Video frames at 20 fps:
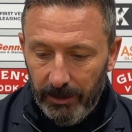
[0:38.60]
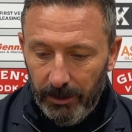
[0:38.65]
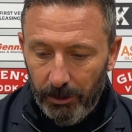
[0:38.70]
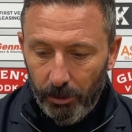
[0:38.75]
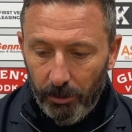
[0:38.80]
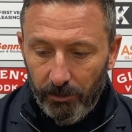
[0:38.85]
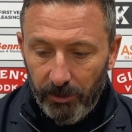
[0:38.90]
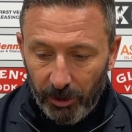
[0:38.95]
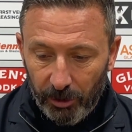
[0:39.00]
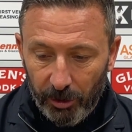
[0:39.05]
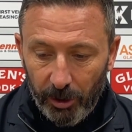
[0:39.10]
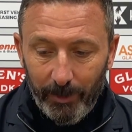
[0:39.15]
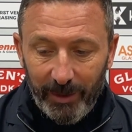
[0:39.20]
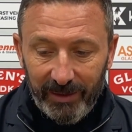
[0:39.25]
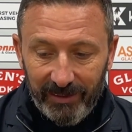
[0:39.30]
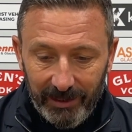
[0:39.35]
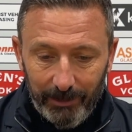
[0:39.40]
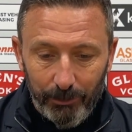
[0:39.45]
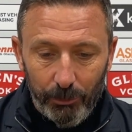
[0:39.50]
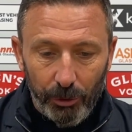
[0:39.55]
overcome a
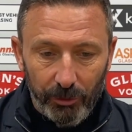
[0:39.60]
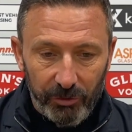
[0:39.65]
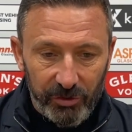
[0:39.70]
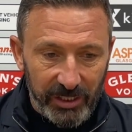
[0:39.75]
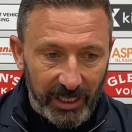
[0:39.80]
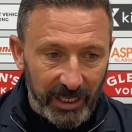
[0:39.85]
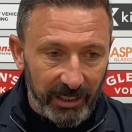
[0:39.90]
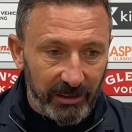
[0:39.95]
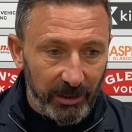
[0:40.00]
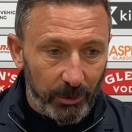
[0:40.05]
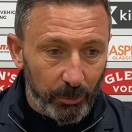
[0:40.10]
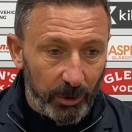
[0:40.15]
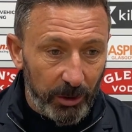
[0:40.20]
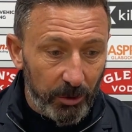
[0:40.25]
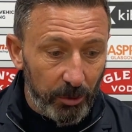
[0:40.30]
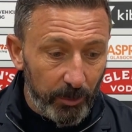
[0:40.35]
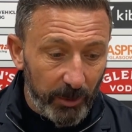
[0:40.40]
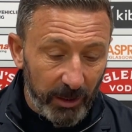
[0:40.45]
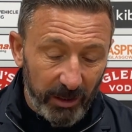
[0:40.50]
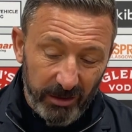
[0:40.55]
team who have started
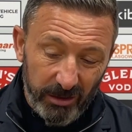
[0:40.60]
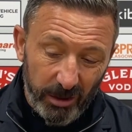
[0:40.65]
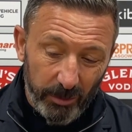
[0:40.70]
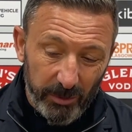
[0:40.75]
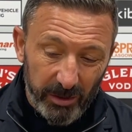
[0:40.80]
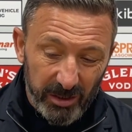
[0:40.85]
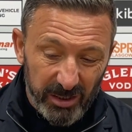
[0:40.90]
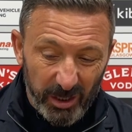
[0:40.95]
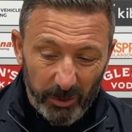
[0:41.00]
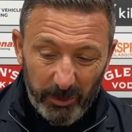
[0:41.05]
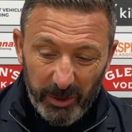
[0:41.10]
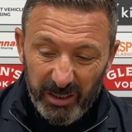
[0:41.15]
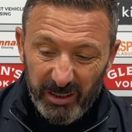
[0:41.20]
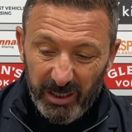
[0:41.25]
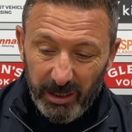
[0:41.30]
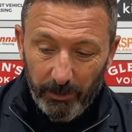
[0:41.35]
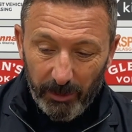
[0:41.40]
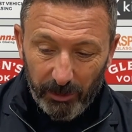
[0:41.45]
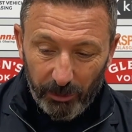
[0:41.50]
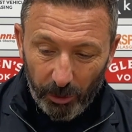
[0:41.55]
well. But coming as an away
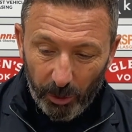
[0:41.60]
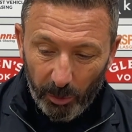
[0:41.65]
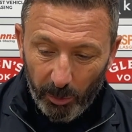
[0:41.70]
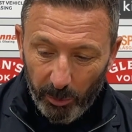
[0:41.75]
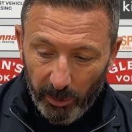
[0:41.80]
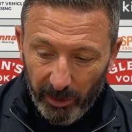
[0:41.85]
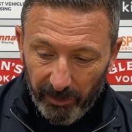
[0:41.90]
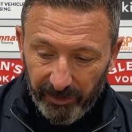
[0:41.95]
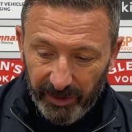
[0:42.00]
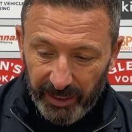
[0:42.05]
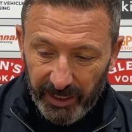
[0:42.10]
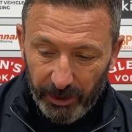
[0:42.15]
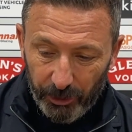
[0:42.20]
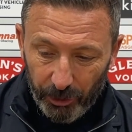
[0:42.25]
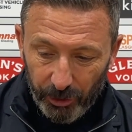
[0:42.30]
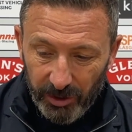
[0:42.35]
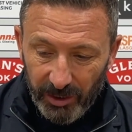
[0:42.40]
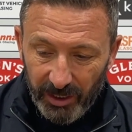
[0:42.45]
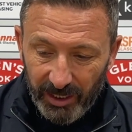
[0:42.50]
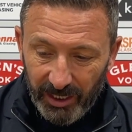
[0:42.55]
team, I thought we were very
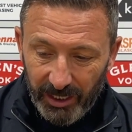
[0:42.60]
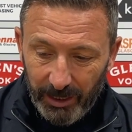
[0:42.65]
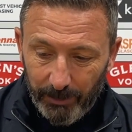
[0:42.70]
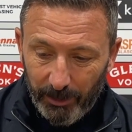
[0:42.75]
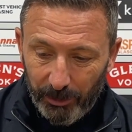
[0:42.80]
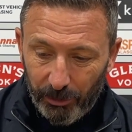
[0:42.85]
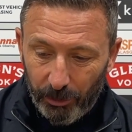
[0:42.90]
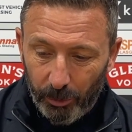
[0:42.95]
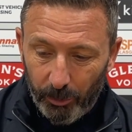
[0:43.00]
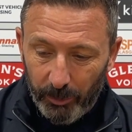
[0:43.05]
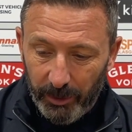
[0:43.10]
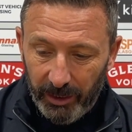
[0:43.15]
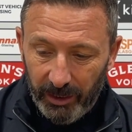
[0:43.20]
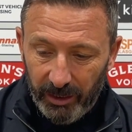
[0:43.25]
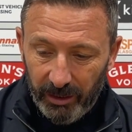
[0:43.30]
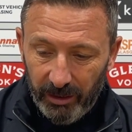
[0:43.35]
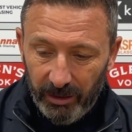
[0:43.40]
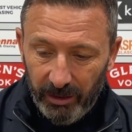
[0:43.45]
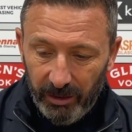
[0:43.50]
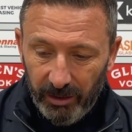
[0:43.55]
good in the game. I thought
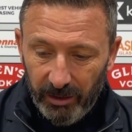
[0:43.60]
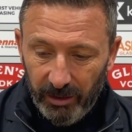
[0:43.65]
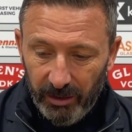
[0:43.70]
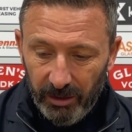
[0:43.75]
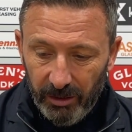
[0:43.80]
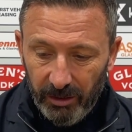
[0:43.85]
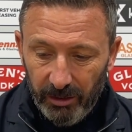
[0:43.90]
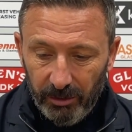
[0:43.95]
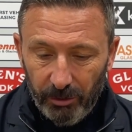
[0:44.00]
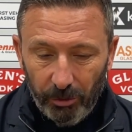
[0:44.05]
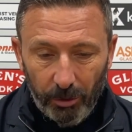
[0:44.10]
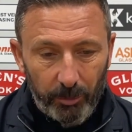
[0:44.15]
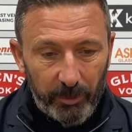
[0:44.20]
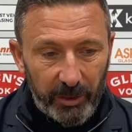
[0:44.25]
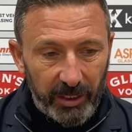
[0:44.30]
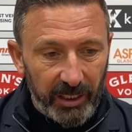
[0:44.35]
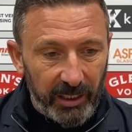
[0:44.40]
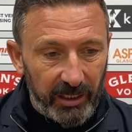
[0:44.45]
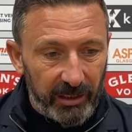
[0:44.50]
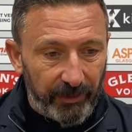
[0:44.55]
we
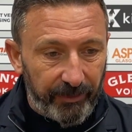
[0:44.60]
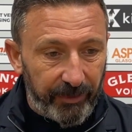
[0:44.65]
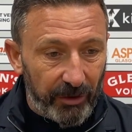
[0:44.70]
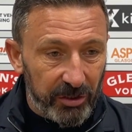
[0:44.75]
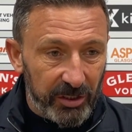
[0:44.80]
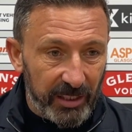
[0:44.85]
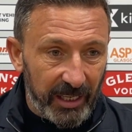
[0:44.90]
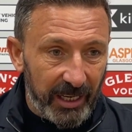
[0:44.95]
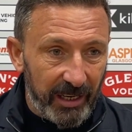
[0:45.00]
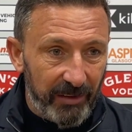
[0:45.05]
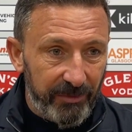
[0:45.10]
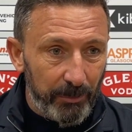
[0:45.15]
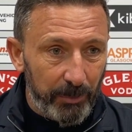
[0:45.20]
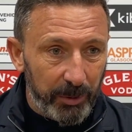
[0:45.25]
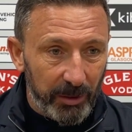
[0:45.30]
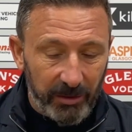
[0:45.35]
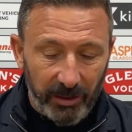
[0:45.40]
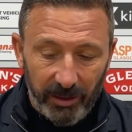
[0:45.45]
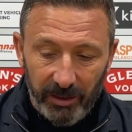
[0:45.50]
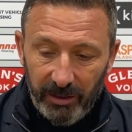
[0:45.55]
dominated the first half in
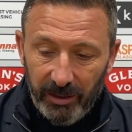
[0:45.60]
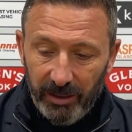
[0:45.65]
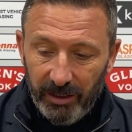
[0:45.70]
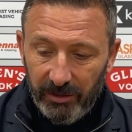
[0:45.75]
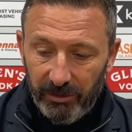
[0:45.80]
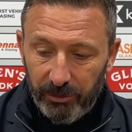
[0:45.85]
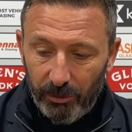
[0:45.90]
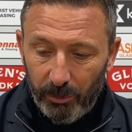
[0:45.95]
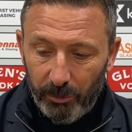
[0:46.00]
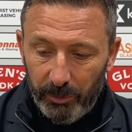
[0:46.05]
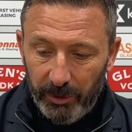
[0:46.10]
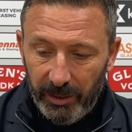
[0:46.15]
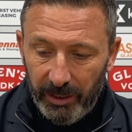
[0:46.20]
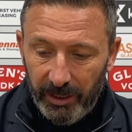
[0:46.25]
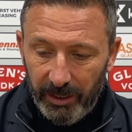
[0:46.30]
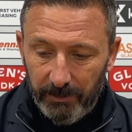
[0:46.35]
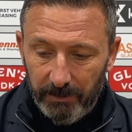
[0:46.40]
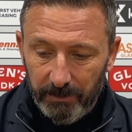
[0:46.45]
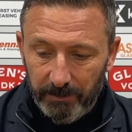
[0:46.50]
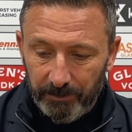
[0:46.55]
particular. I thought we
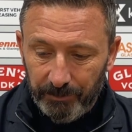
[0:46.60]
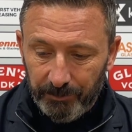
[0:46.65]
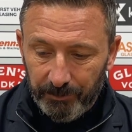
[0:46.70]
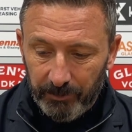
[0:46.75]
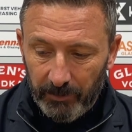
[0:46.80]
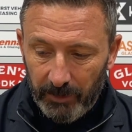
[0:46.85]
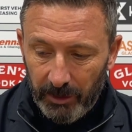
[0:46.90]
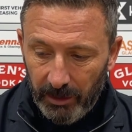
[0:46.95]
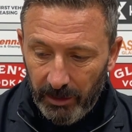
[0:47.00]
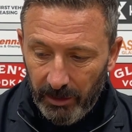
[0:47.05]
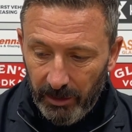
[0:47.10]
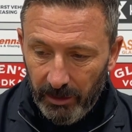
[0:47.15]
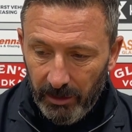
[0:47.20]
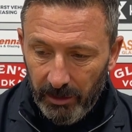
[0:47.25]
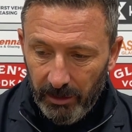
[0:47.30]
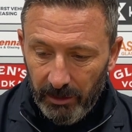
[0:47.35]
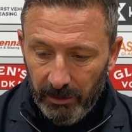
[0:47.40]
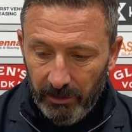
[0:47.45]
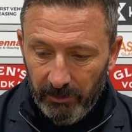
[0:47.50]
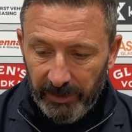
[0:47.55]

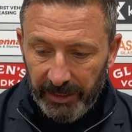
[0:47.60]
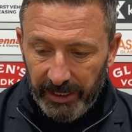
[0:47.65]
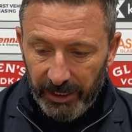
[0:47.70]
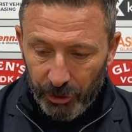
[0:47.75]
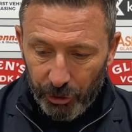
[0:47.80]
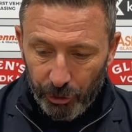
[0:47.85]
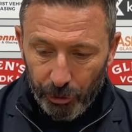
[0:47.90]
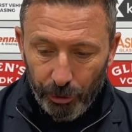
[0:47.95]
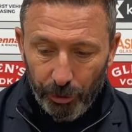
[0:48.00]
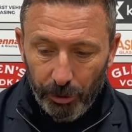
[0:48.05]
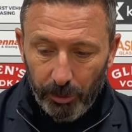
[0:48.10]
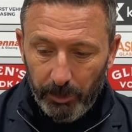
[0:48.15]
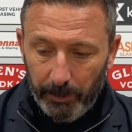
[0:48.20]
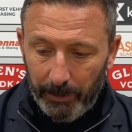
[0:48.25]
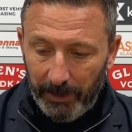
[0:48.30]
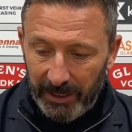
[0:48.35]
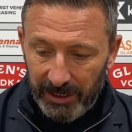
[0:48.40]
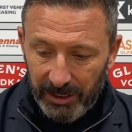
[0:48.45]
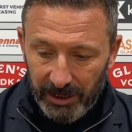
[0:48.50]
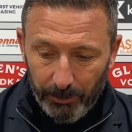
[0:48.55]
very assured, we
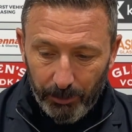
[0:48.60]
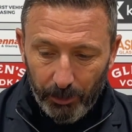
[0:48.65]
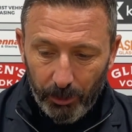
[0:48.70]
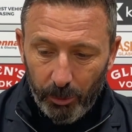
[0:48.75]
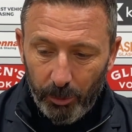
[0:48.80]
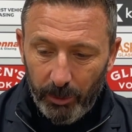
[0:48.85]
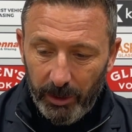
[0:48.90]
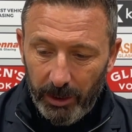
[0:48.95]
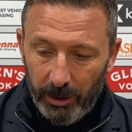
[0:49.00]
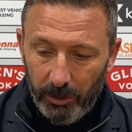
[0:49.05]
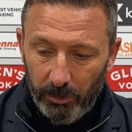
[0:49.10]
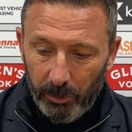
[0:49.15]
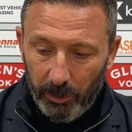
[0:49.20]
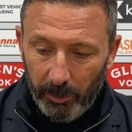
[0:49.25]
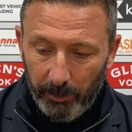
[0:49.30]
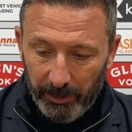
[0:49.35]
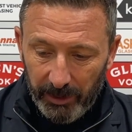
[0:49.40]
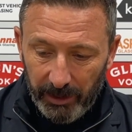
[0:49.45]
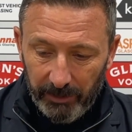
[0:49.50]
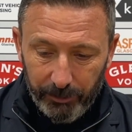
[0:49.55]
passed the ball well, we were
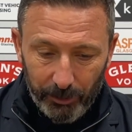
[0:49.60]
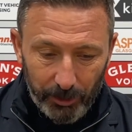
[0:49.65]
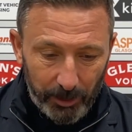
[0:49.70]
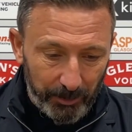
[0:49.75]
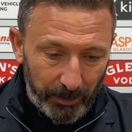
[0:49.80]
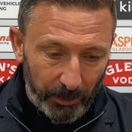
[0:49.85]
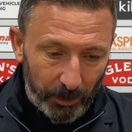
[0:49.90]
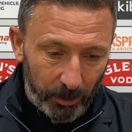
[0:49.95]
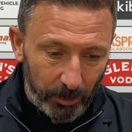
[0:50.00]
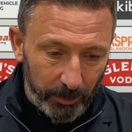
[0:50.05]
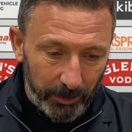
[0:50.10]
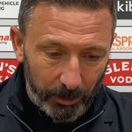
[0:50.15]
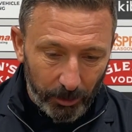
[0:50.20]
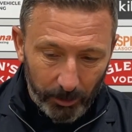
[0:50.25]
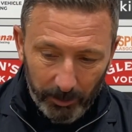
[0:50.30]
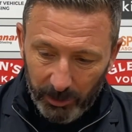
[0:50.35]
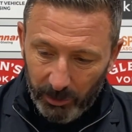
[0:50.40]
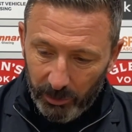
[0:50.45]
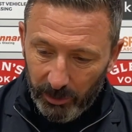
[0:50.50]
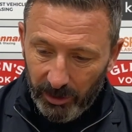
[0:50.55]
brave on the ball, we got
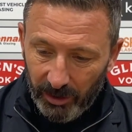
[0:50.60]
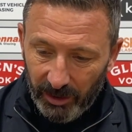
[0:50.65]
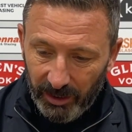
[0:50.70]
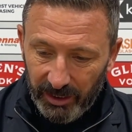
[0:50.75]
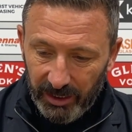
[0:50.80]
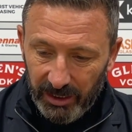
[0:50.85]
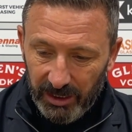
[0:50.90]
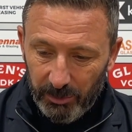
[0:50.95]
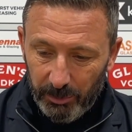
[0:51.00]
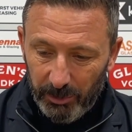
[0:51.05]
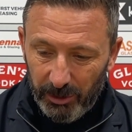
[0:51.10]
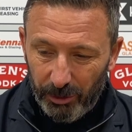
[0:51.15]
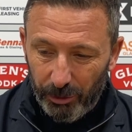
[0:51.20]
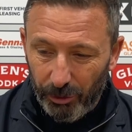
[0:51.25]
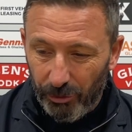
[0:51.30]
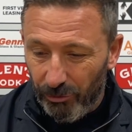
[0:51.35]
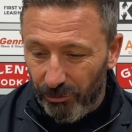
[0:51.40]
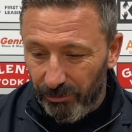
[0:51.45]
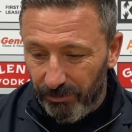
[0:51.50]
between the lines, we had good